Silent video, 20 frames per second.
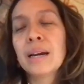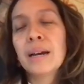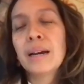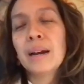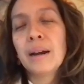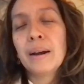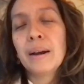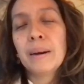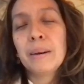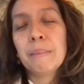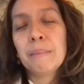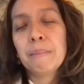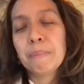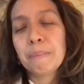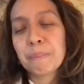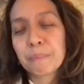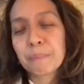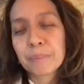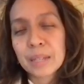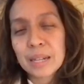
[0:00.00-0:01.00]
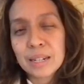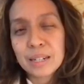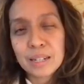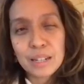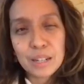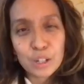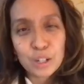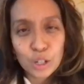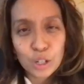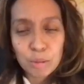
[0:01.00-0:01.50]
um,
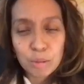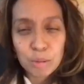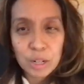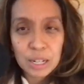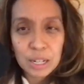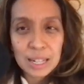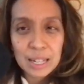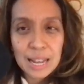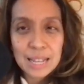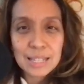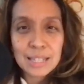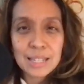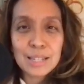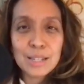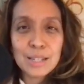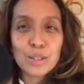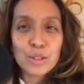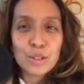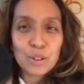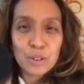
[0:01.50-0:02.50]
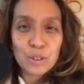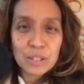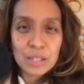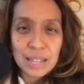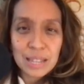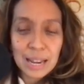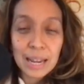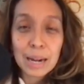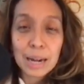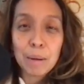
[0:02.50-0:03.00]
teach community classes, so there isn't
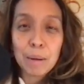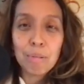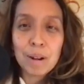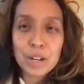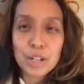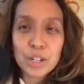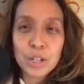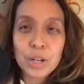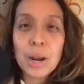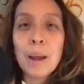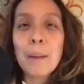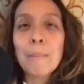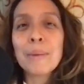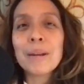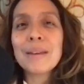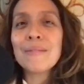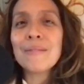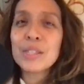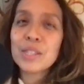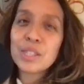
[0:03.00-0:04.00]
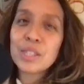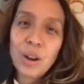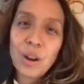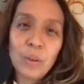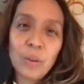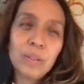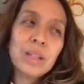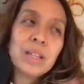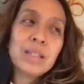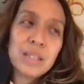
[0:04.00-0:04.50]
that kind of pressure. But even
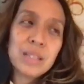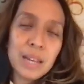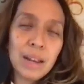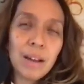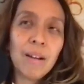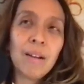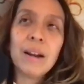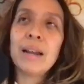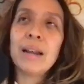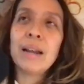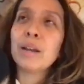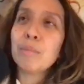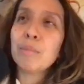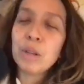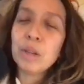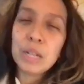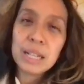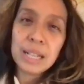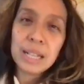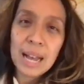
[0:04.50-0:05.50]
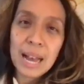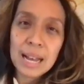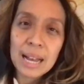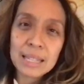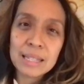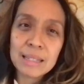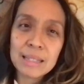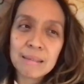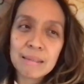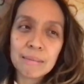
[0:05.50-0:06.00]
so, let's say, all right, community
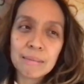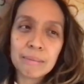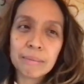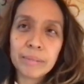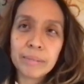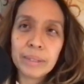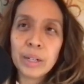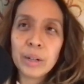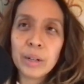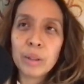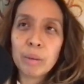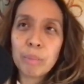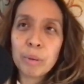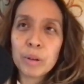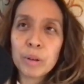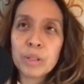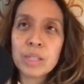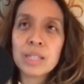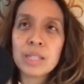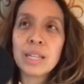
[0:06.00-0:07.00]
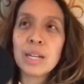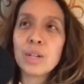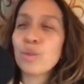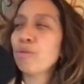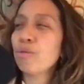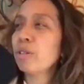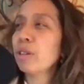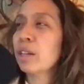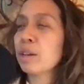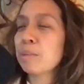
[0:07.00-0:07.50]
class. You know, the person scheduled
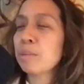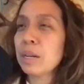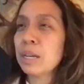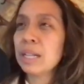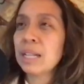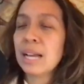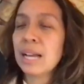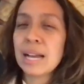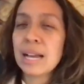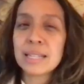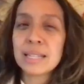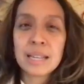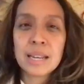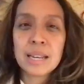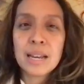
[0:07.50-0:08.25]
for the community class,